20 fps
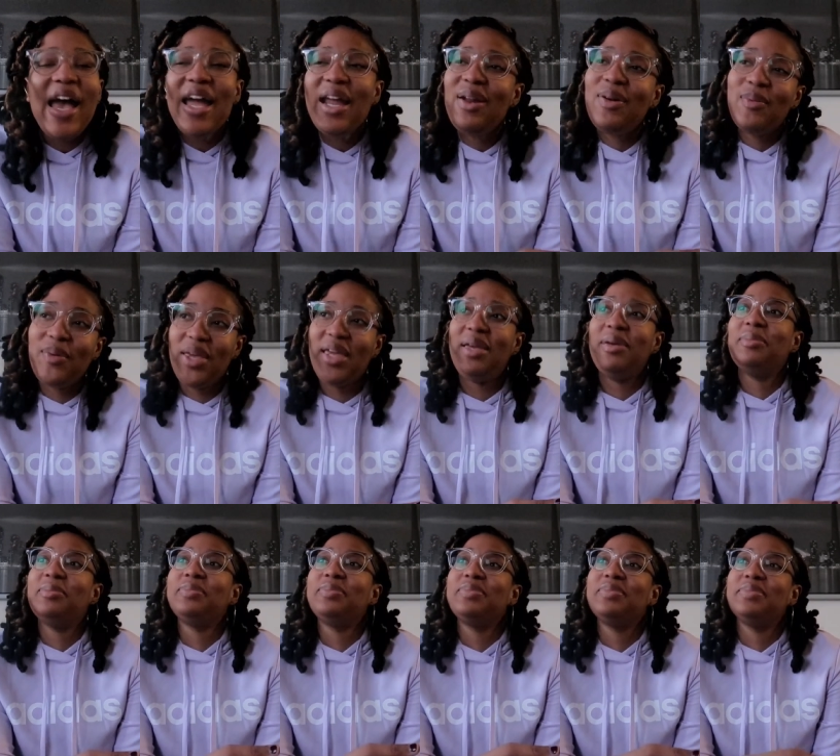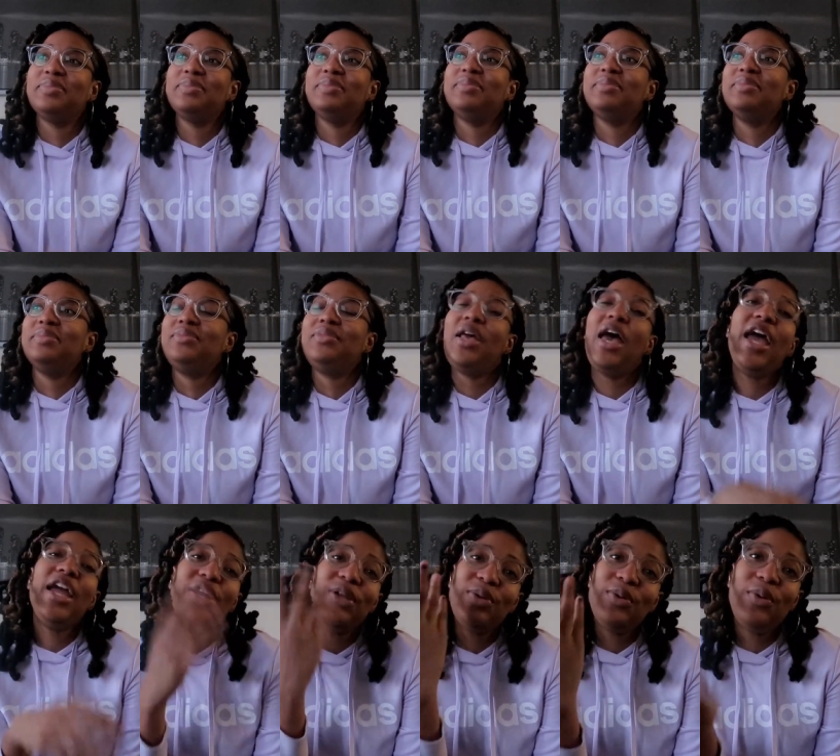either way
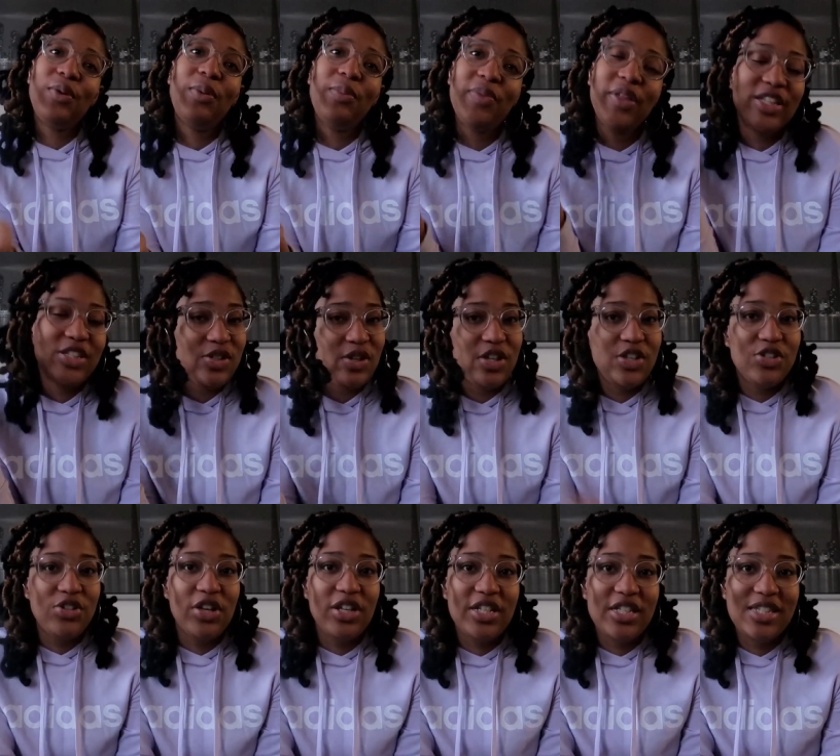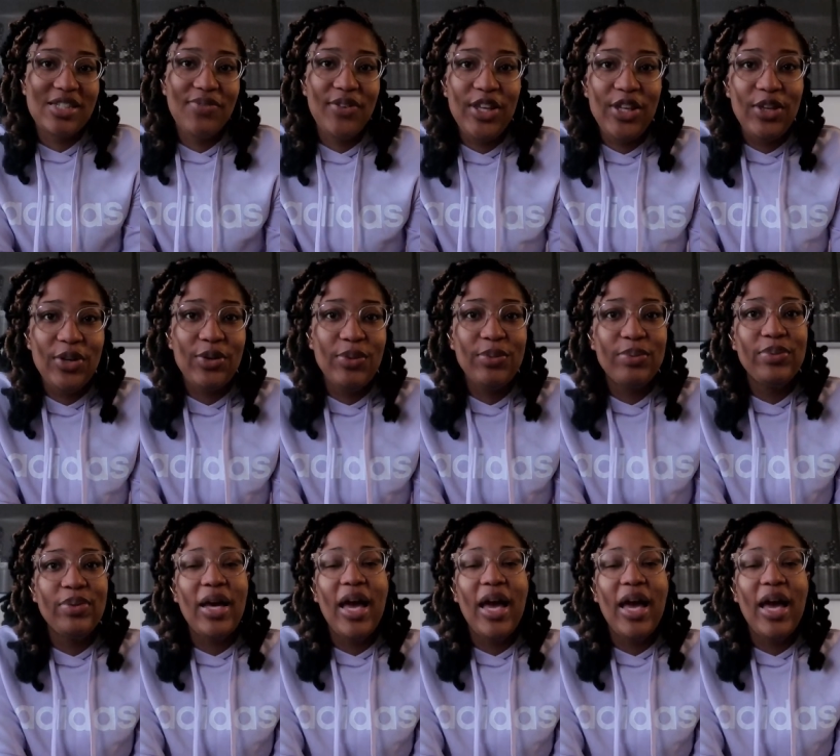I do hope that you enjoyed this video